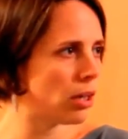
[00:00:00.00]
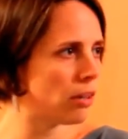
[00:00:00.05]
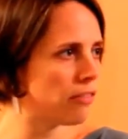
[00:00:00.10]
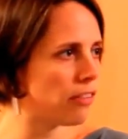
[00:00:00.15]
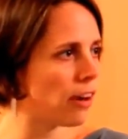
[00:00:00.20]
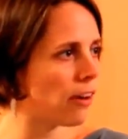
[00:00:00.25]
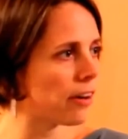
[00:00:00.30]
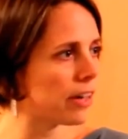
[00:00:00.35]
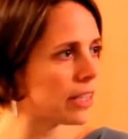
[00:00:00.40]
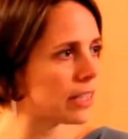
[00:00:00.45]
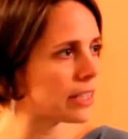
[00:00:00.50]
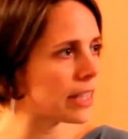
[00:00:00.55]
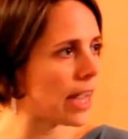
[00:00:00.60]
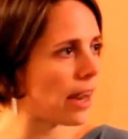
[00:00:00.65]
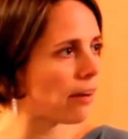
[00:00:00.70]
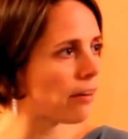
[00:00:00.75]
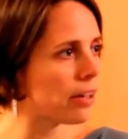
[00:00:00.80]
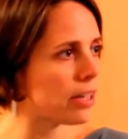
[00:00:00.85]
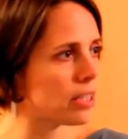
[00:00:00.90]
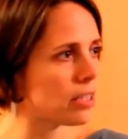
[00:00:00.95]
various
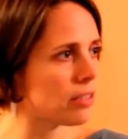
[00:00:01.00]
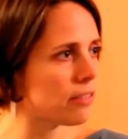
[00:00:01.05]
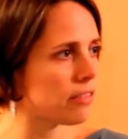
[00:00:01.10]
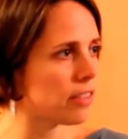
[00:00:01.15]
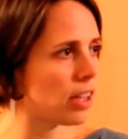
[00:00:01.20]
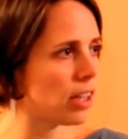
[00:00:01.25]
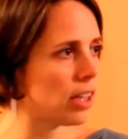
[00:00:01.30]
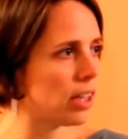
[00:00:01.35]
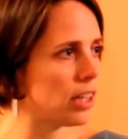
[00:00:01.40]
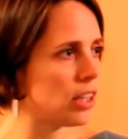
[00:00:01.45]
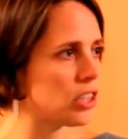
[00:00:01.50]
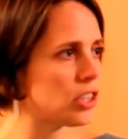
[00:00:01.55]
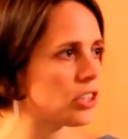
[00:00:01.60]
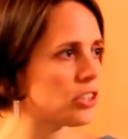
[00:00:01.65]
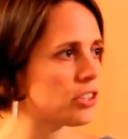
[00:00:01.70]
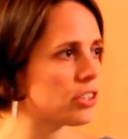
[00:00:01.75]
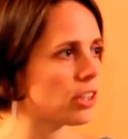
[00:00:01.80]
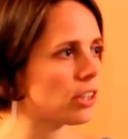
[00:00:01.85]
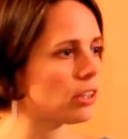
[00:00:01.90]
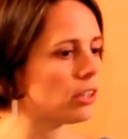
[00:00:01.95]
areas of
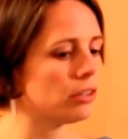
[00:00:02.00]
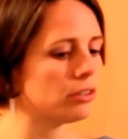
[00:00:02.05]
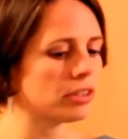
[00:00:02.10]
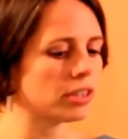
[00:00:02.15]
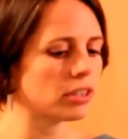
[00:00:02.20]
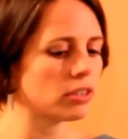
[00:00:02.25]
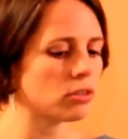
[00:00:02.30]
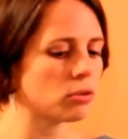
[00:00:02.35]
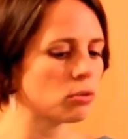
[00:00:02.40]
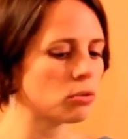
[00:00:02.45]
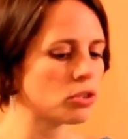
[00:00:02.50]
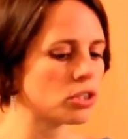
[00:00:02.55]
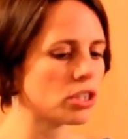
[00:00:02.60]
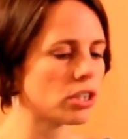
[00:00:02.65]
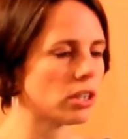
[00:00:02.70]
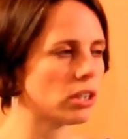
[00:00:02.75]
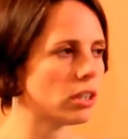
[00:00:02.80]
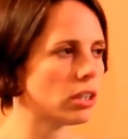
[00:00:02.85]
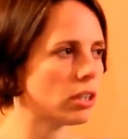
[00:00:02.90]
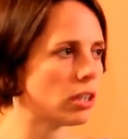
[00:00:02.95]
violations, including
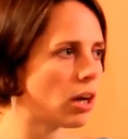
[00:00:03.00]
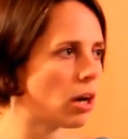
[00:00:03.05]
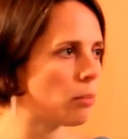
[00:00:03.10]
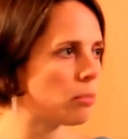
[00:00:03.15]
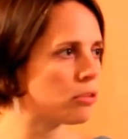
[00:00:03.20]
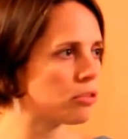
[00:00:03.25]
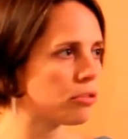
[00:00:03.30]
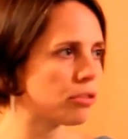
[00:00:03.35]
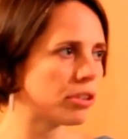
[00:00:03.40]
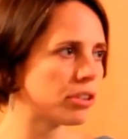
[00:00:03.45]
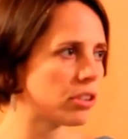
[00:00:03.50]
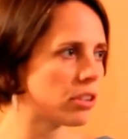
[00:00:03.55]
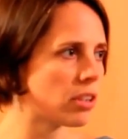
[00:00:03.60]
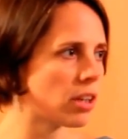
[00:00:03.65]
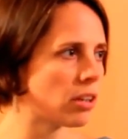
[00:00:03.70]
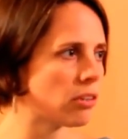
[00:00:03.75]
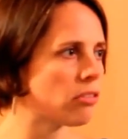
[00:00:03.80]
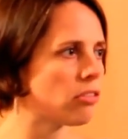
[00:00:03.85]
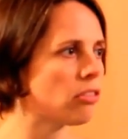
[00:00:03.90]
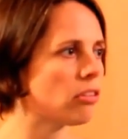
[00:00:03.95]
torture, arbitrary
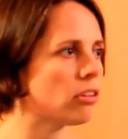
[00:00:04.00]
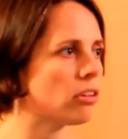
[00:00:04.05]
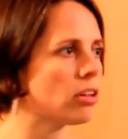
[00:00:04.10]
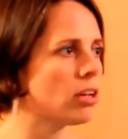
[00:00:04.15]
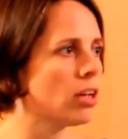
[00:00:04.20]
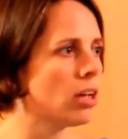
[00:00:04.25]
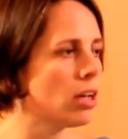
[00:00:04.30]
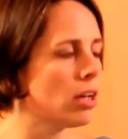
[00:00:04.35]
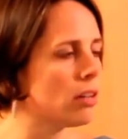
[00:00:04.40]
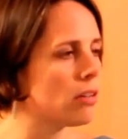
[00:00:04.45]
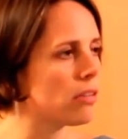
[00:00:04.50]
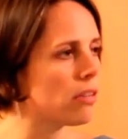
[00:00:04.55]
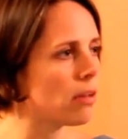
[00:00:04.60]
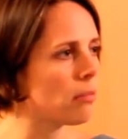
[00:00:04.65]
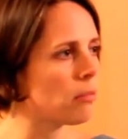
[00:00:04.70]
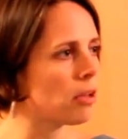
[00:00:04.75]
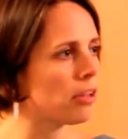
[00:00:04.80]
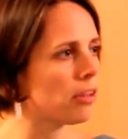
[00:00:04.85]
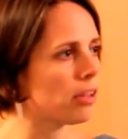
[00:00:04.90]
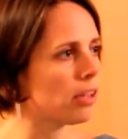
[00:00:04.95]
detention,
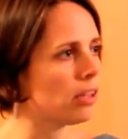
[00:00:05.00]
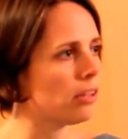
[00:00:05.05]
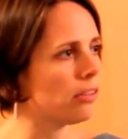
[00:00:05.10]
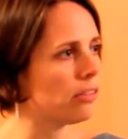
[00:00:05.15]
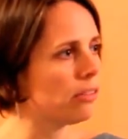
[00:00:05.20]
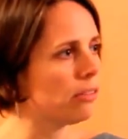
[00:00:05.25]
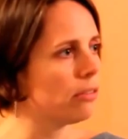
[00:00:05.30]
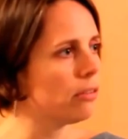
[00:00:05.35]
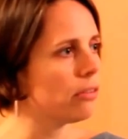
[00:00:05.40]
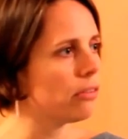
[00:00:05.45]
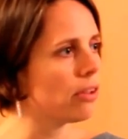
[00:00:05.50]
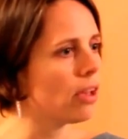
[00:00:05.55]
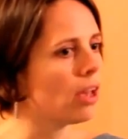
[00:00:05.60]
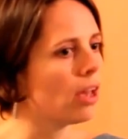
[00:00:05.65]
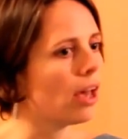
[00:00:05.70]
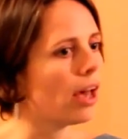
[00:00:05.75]
some other issues,